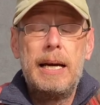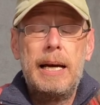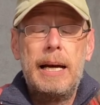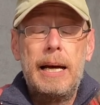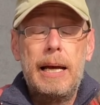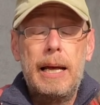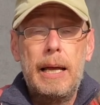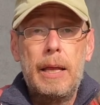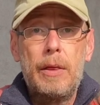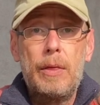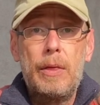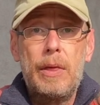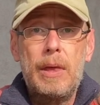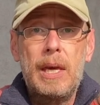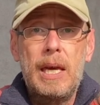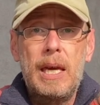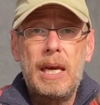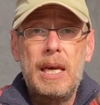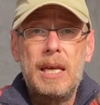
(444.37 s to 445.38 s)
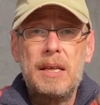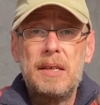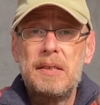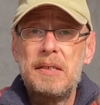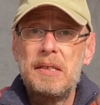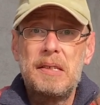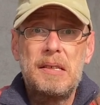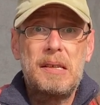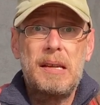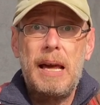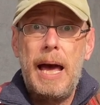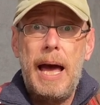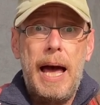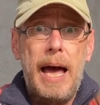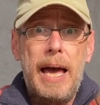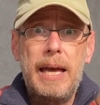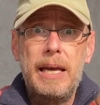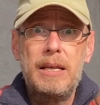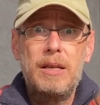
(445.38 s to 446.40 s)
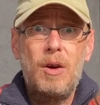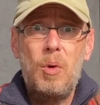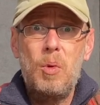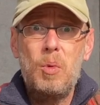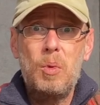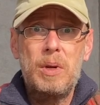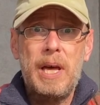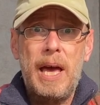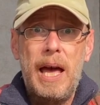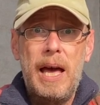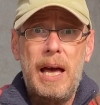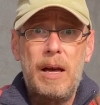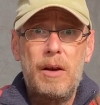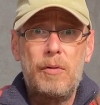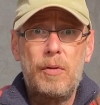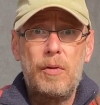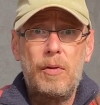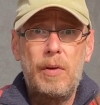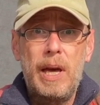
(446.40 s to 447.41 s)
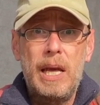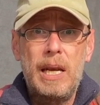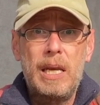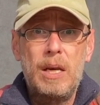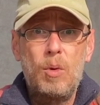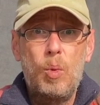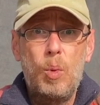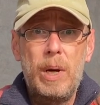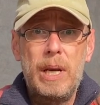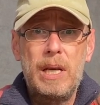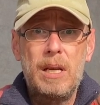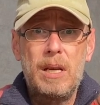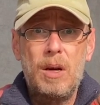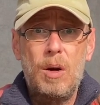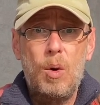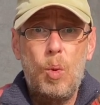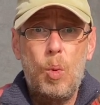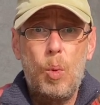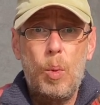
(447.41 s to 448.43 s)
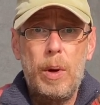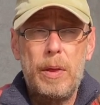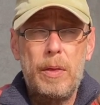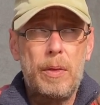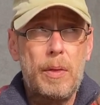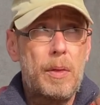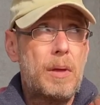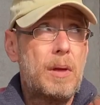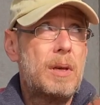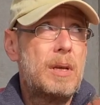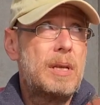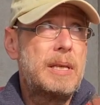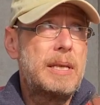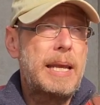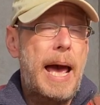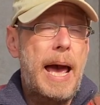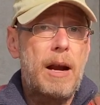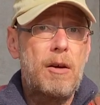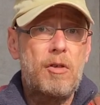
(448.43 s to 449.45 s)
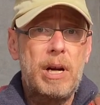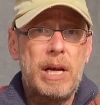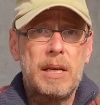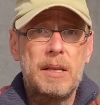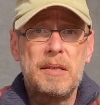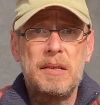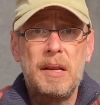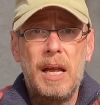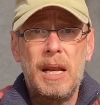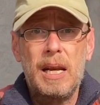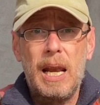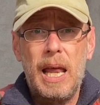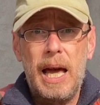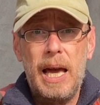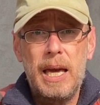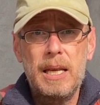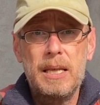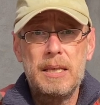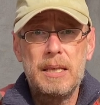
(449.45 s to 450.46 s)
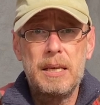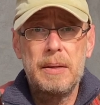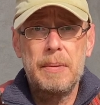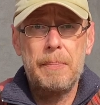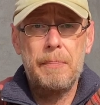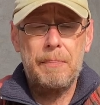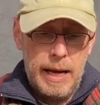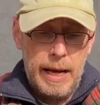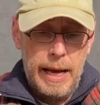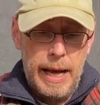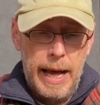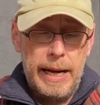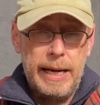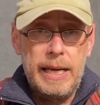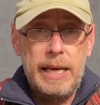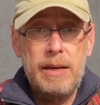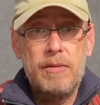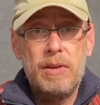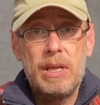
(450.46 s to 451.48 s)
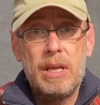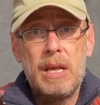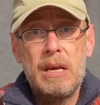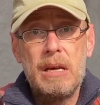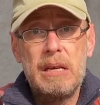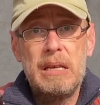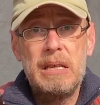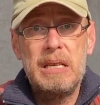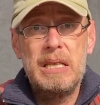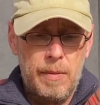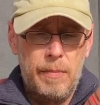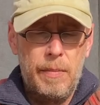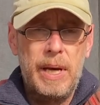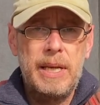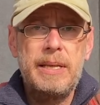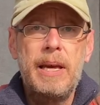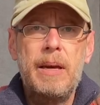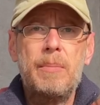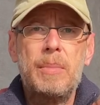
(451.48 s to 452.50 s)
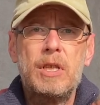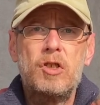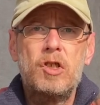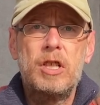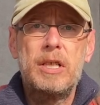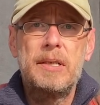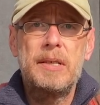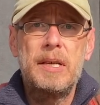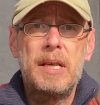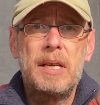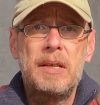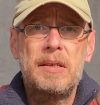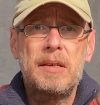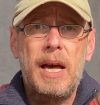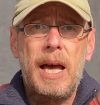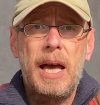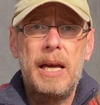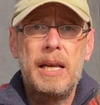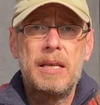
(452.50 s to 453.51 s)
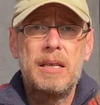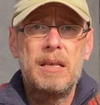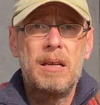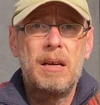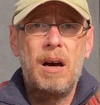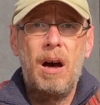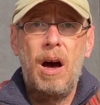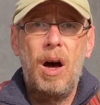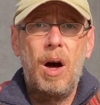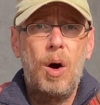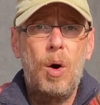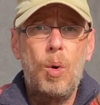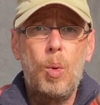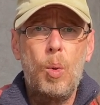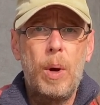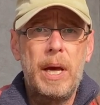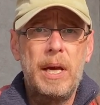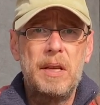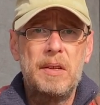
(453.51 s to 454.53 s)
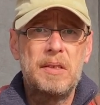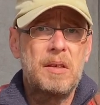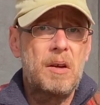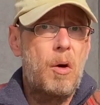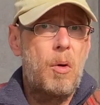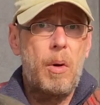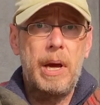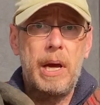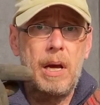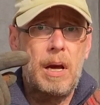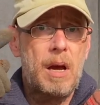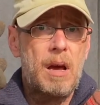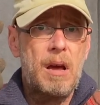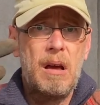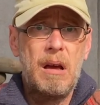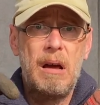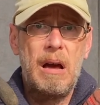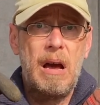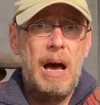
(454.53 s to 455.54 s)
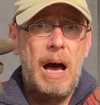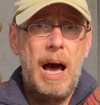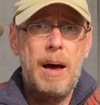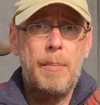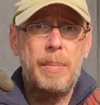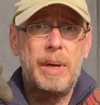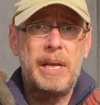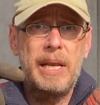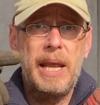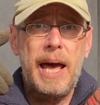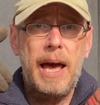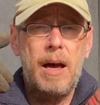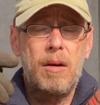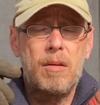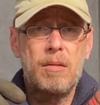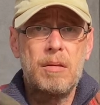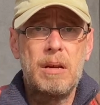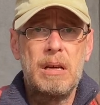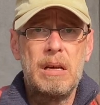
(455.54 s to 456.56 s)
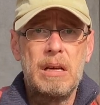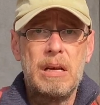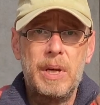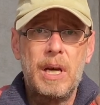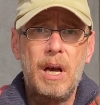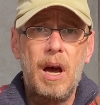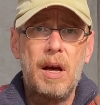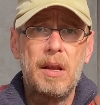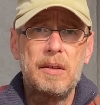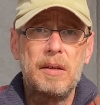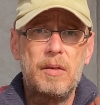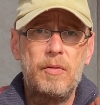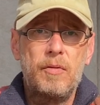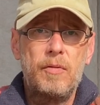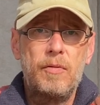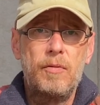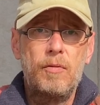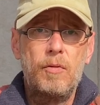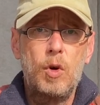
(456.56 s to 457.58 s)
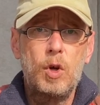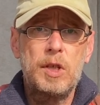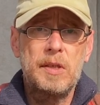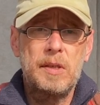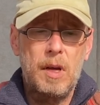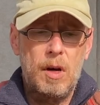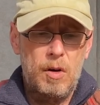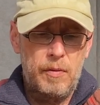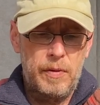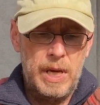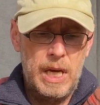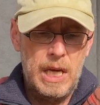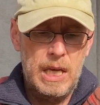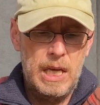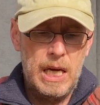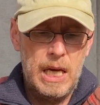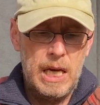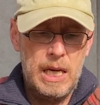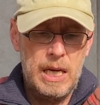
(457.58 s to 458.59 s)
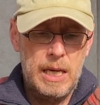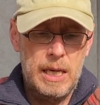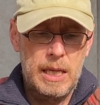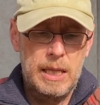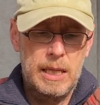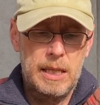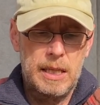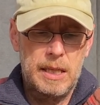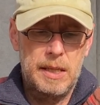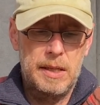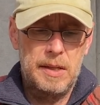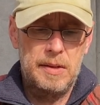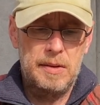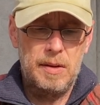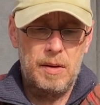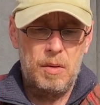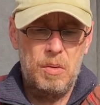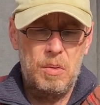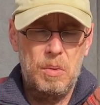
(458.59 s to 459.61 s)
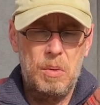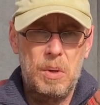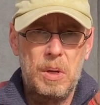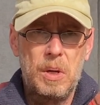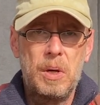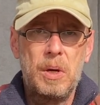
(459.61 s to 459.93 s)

And thing is, I don't have any window with direct sunlight, and even my temperatures inside are always going up and down because of wood stove heating. So